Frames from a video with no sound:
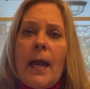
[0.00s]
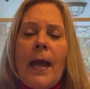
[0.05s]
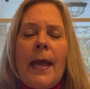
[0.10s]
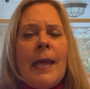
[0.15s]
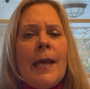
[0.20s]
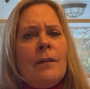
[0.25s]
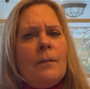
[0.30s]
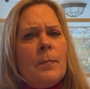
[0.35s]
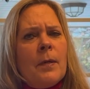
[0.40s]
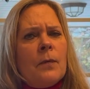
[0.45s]
I
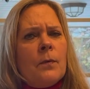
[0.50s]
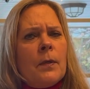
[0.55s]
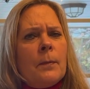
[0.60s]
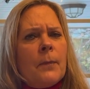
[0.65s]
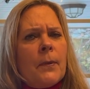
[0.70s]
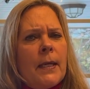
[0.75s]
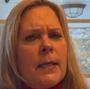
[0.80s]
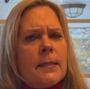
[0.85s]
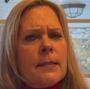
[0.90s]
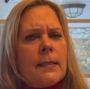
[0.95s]
have been
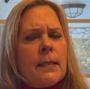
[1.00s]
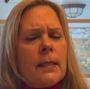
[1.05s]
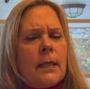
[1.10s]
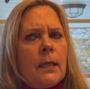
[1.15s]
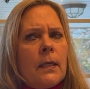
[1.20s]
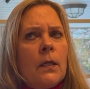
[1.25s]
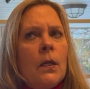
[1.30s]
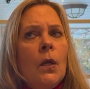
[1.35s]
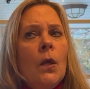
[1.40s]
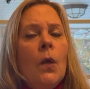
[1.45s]
replacing
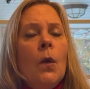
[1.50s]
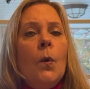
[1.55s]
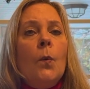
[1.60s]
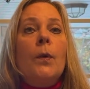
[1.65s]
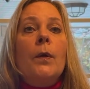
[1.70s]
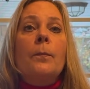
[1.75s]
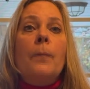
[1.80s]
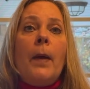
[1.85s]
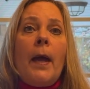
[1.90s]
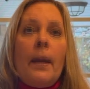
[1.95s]
it
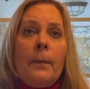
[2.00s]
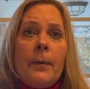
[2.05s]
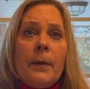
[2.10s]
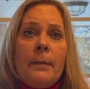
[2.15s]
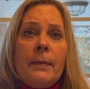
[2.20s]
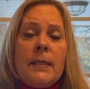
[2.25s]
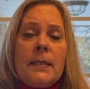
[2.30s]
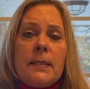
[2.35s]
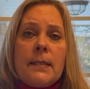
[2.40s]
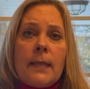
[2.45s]
with
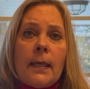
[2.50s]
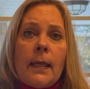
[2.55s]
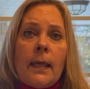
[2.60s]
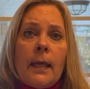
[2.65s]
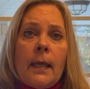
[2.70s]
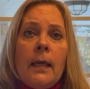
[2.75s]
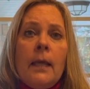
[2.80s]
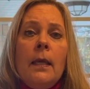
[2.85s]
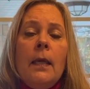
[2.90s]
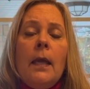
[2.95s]
peppermint tea,